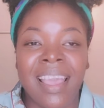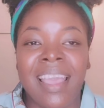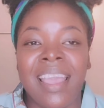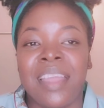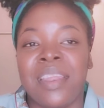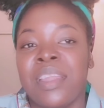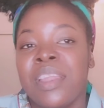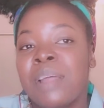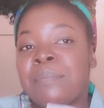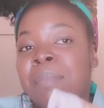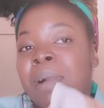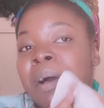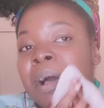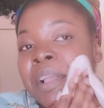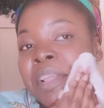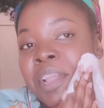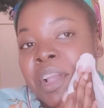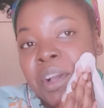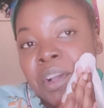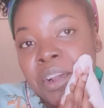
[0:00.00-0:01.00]
and then my
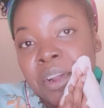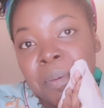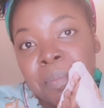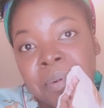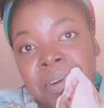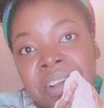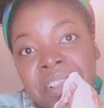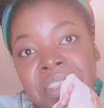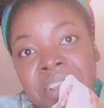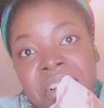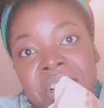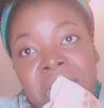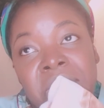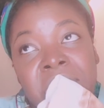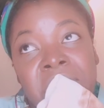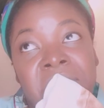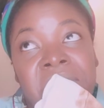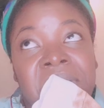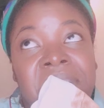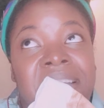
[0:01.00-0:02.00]
younger brother,
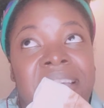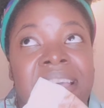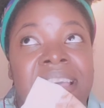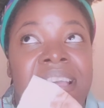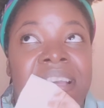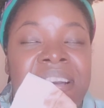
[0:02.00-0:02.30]
Greg,